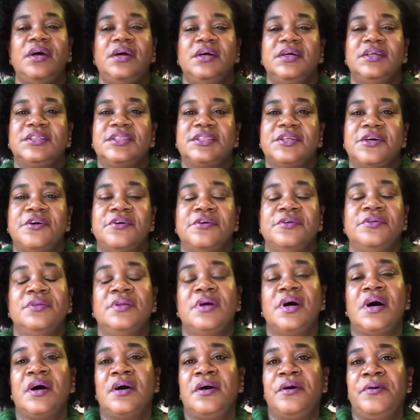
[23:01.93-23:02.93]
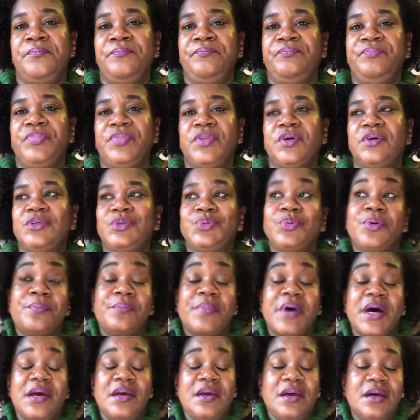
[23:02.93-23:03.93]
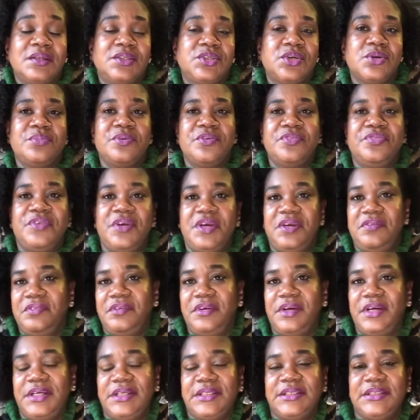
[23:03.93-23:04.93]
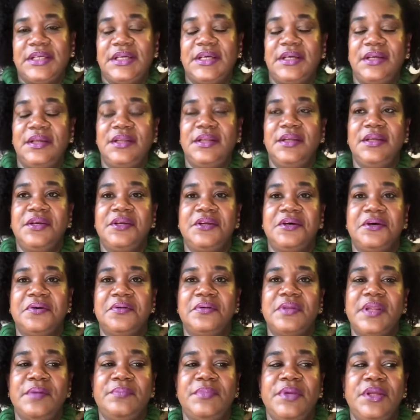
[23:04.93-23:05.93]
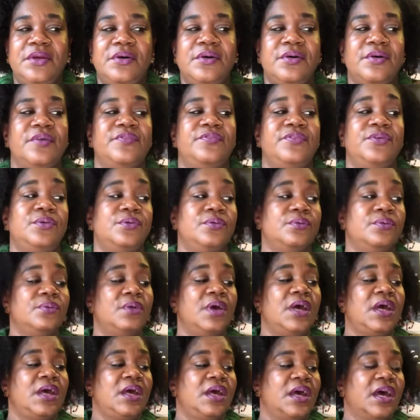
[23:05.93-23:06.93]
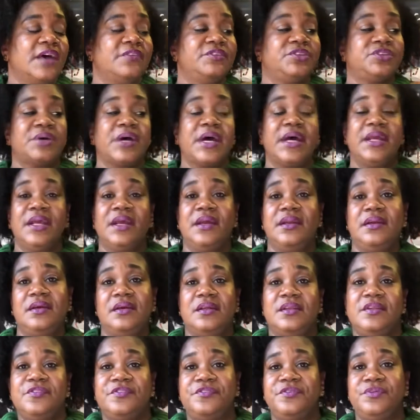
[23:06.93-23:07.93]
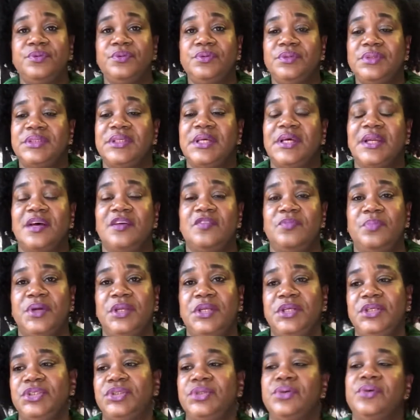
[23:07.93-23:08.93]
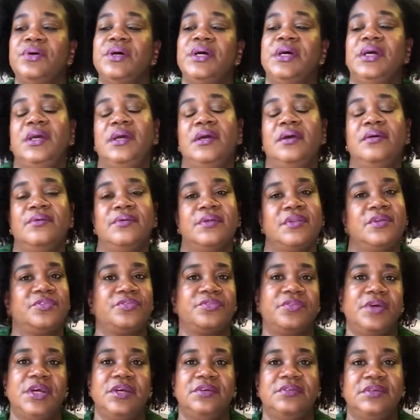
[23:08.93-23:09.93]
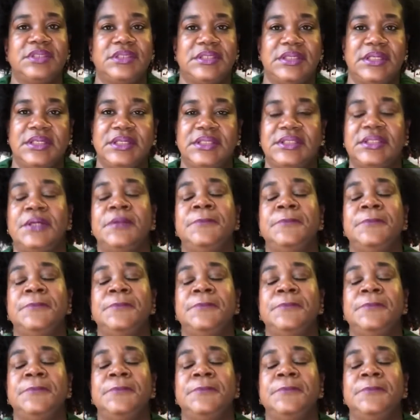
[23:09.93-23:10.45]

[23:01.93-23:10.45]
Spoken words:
So those were my October favorites, and let me know if you have tried any of the foods that I've been enjoying or the fragrances,